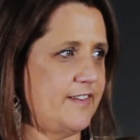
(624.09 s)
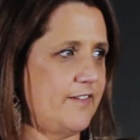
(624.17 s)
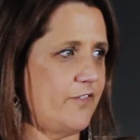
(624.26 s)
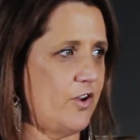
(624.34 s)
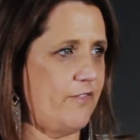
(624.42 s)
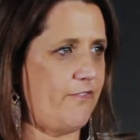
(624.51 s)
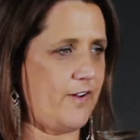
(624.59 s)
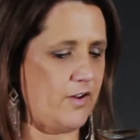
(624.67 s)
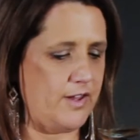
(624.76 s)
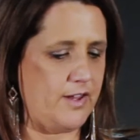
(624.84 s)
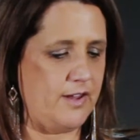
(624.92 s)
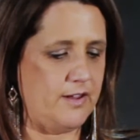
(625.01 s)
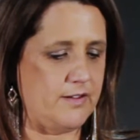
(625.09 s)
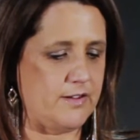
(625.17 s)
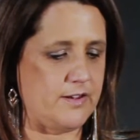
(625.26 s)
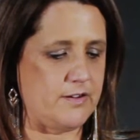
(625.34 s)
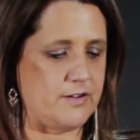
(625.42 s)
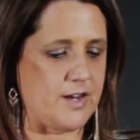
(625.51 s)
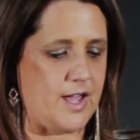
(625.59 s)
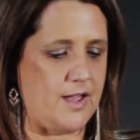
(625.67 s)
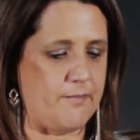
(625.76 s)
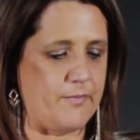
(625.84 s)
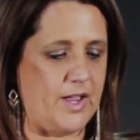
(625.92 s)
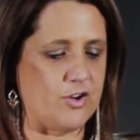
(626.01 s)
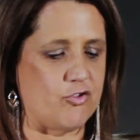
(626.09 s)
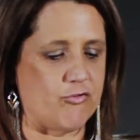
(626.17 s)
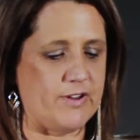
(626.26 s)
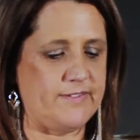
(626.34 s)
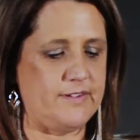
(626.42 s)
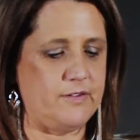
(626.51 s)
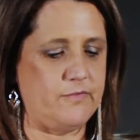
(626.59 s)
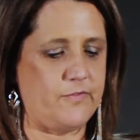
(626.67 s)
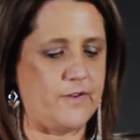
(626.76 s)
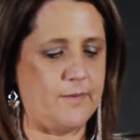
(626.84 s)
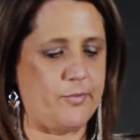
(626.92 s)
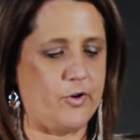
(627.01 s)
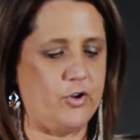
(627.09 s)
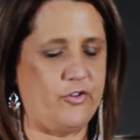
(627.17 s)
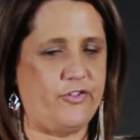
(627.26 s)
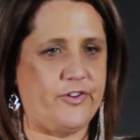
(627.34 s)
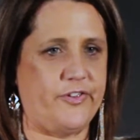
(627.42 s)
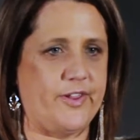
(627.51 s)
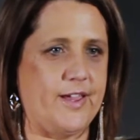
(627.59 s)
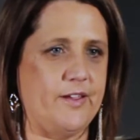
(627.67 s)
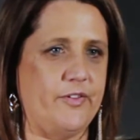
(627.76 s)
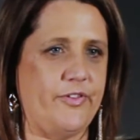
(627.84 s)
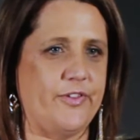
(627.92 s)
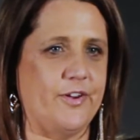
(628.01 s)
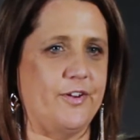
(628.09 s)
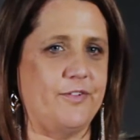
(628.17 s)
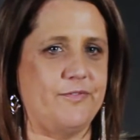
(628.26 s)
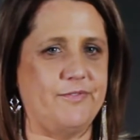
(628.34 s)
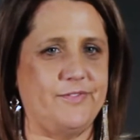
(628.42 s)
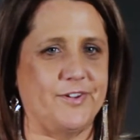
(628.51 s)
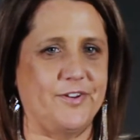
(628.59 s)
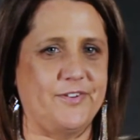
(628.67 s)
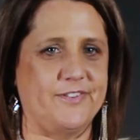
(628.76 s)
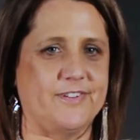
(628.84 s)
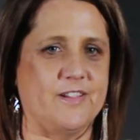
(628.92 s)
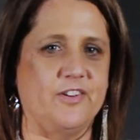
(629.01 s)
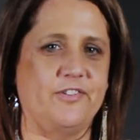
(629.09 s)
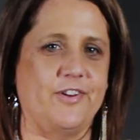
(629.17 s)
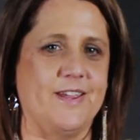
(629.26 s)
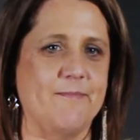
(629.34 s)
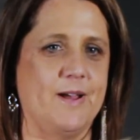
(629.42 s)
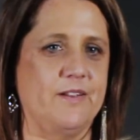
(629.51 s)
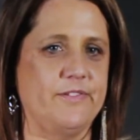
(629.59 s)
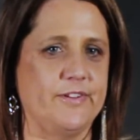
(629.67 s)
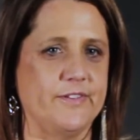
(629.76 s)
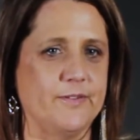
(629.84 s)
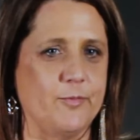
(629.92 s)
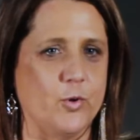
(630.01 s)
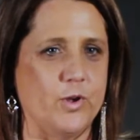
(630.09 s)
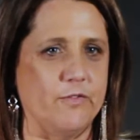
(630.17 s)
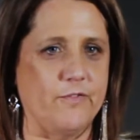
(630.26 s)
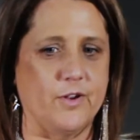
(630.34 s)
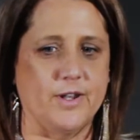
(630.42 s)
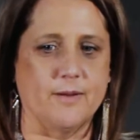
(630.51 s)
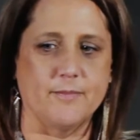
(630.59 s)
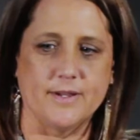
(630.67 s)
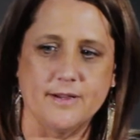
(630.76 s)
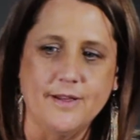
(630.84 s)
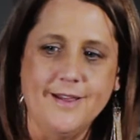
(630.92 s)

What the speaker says: They've got a very aggressive approach to sales, so don't disclose your email to them or your phone number.